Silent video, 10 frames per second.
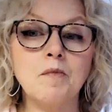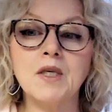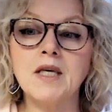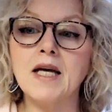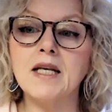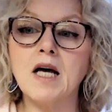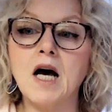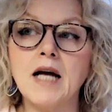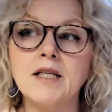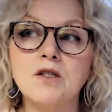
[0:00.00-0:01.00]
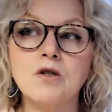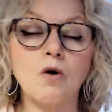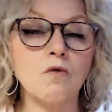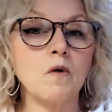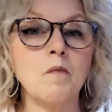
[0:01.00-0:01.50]
but yet I
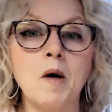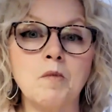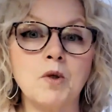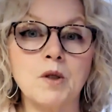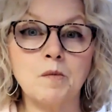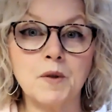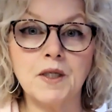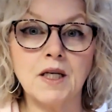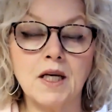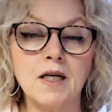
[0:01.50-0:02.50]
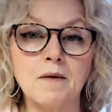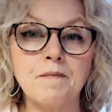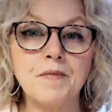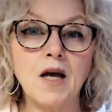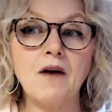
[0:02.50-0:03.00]
don't remember completing it.
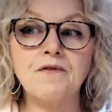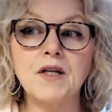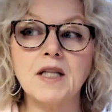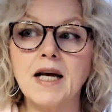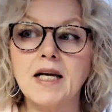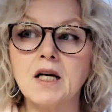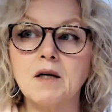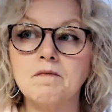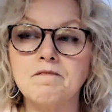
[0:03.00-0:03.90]
I feel like,